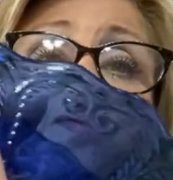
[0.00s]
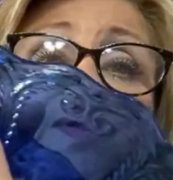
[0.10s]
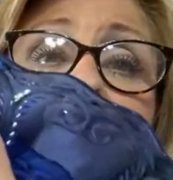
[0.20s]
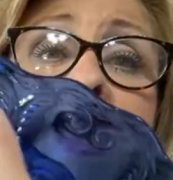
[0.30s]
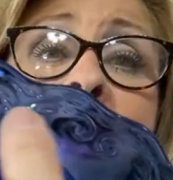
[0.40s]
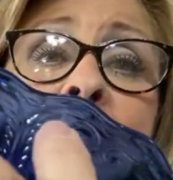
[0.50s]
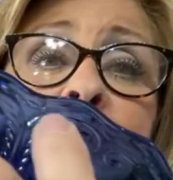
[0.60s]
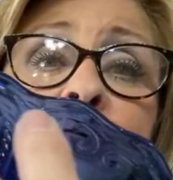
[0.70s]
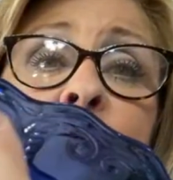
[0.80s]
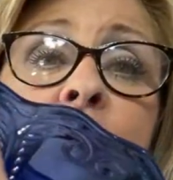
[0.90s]
the
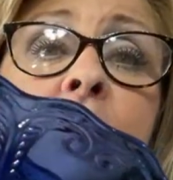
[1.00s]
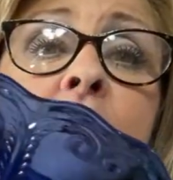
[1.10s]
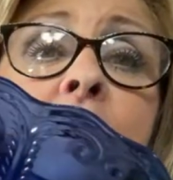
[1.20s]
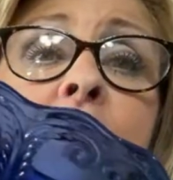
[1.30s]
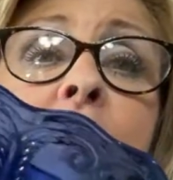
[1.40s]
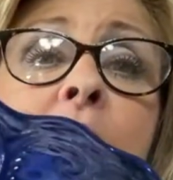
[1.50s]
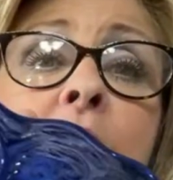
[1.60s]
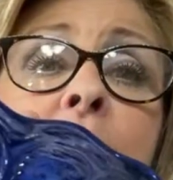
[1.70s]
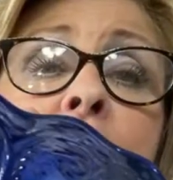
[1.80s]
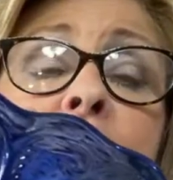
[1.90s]
pattern
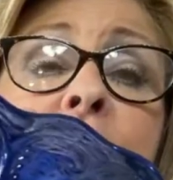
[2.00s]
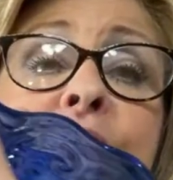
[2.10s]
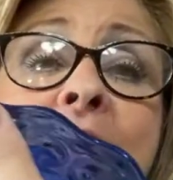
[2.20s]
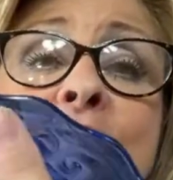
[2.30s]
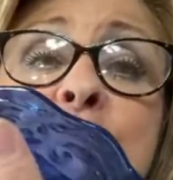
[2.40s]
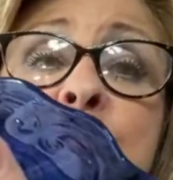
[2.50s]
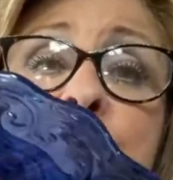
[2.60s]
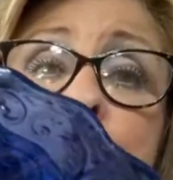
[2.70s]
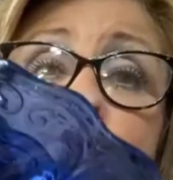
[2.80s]
that just